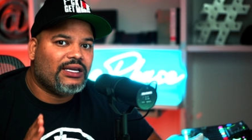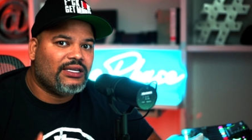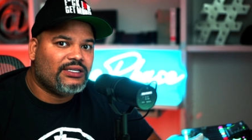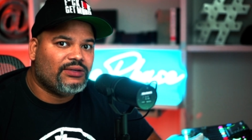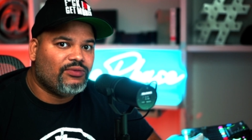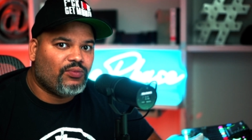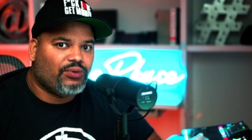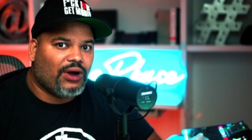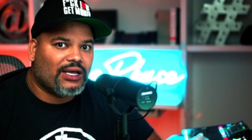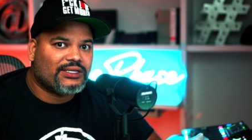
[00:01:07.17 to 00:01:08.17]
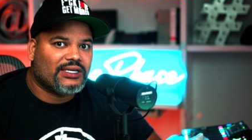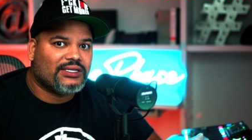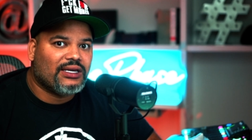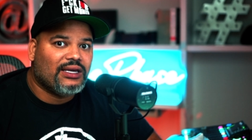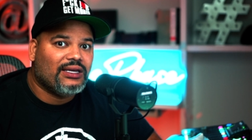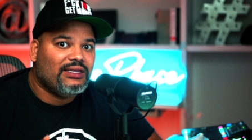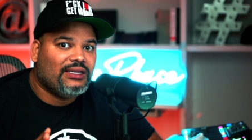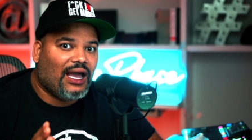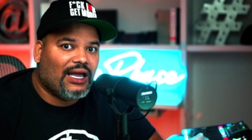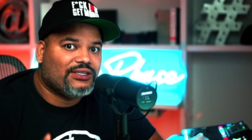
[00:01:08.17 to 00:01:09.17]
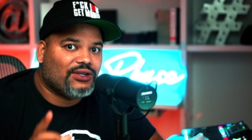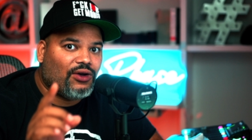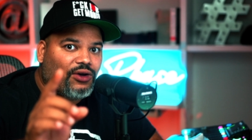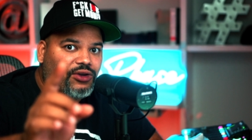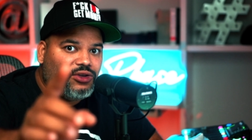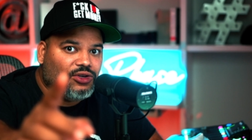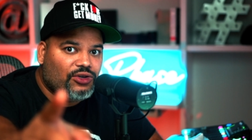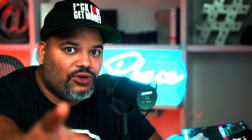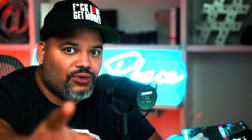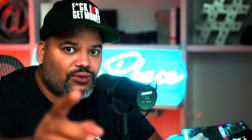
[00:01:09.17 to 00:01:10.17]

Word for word: interview process, that's on you.